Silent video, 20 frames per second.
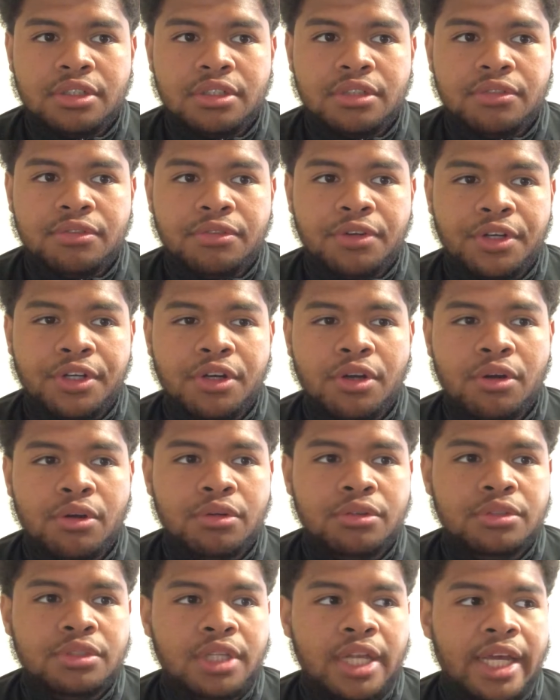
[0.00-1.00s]
for your
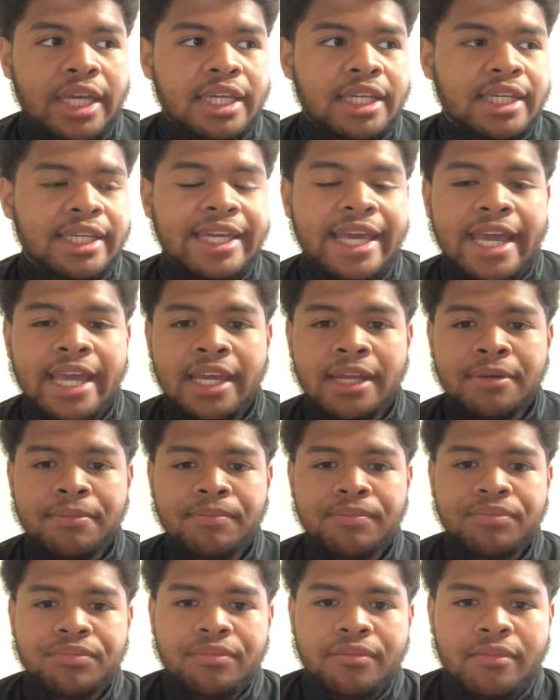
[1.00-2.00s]
own
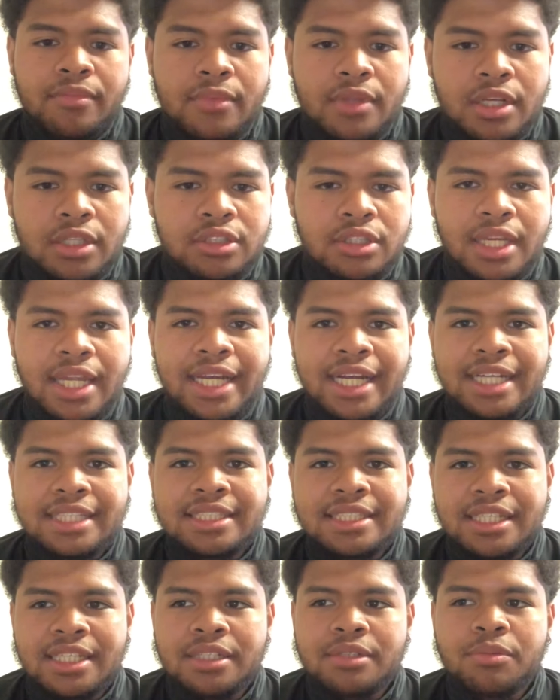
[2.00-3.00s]
gain. So like I
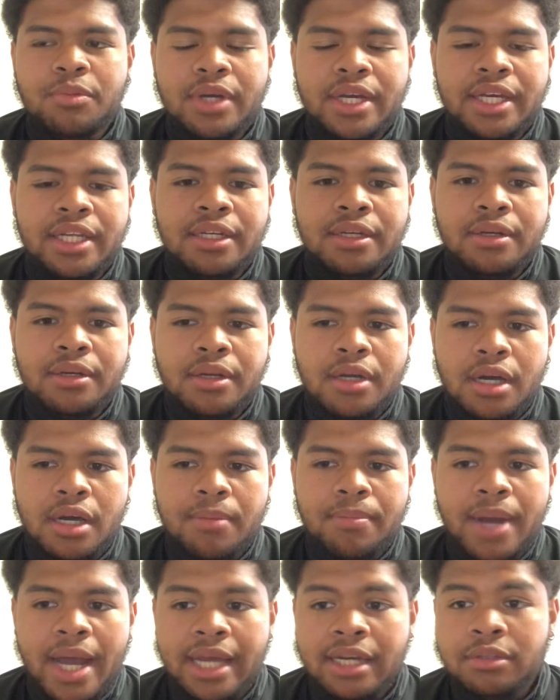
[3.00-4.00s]
said, when
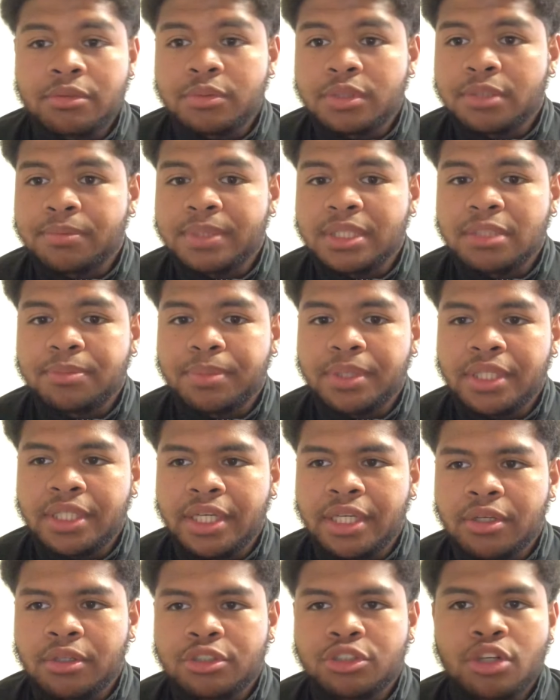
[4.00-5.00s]
Biden would be
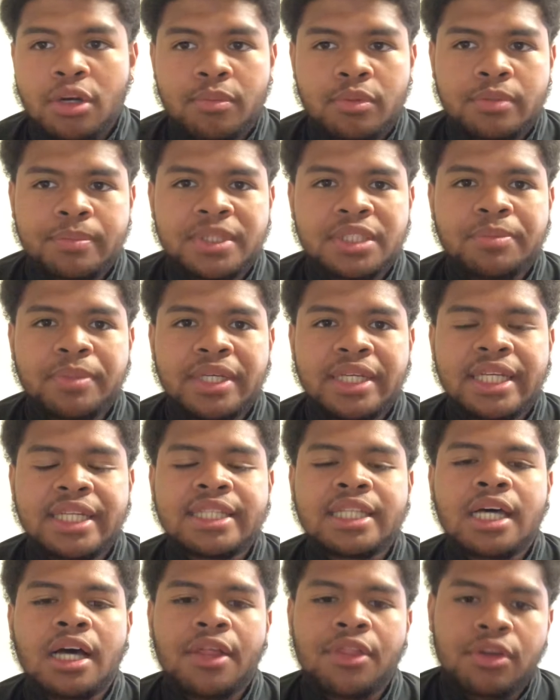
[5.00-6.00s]
speaking or Trump would be
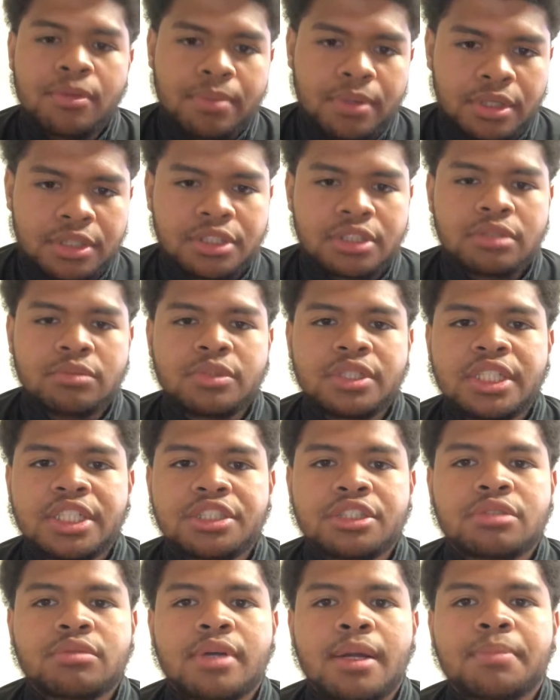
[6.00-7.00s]
speaking, the other person would
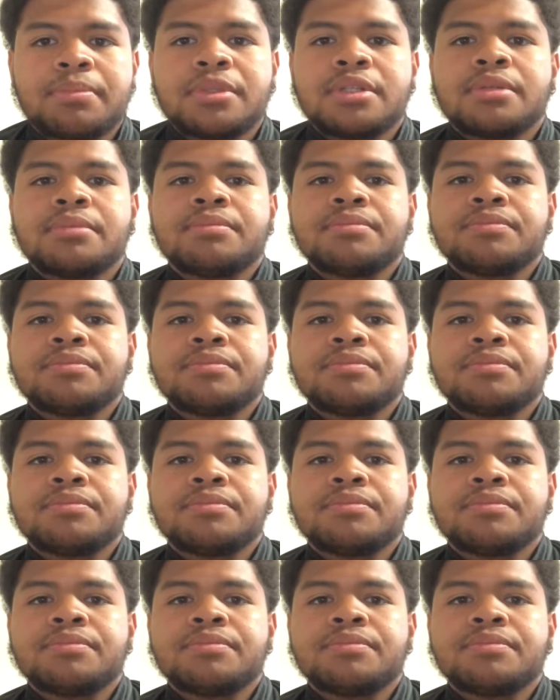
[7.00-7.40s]
interrupt them.